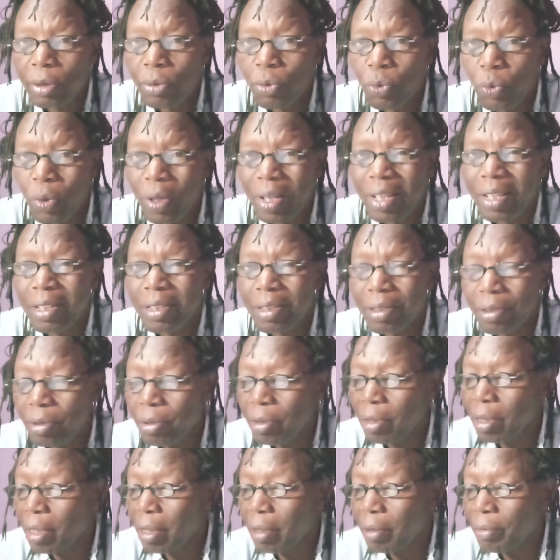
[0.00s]
weak
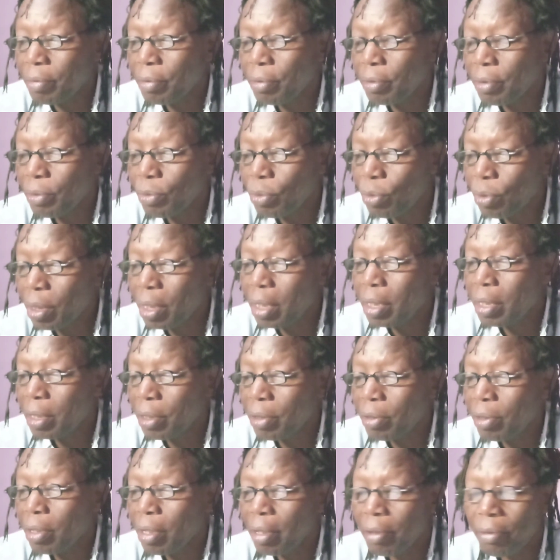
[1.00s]
nuclear
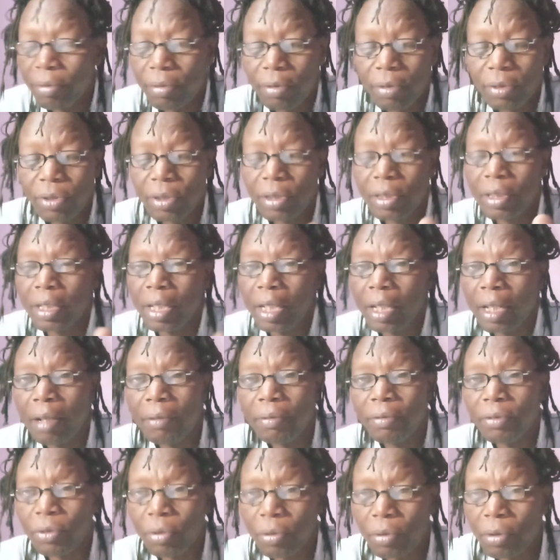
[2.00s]
force that
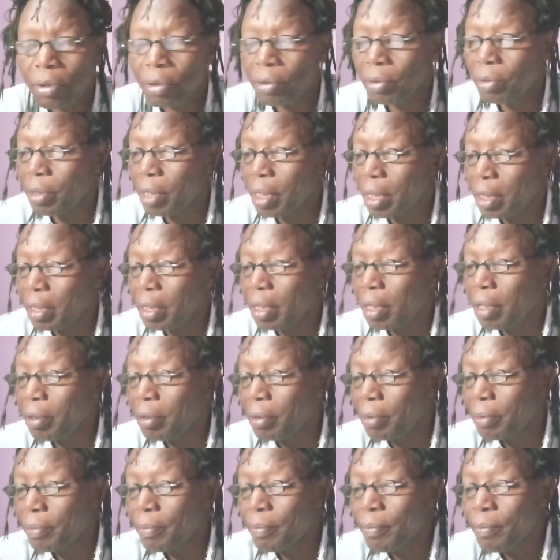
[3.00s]
I've told you right
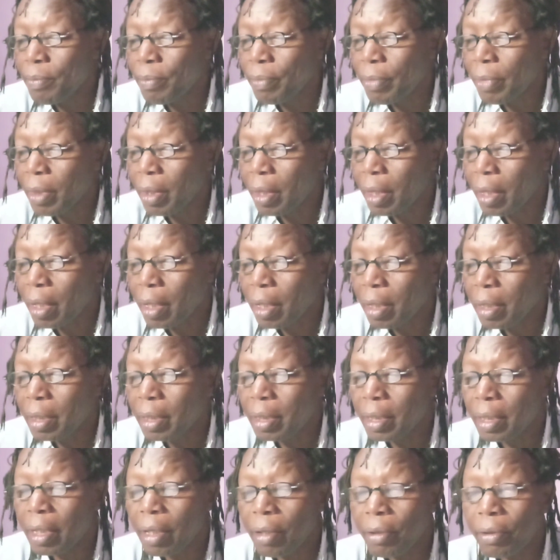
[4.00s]

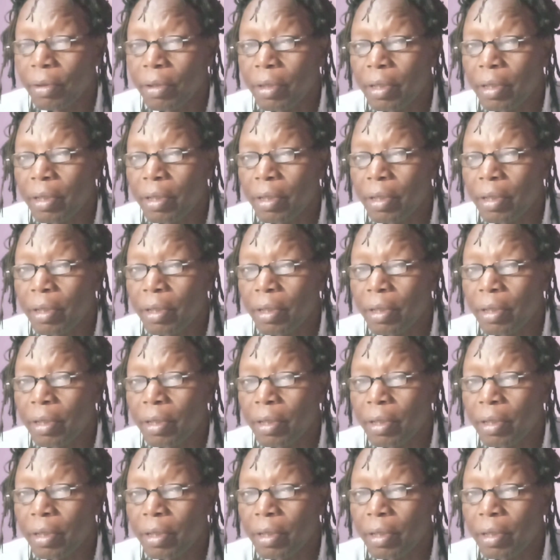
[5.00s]
now,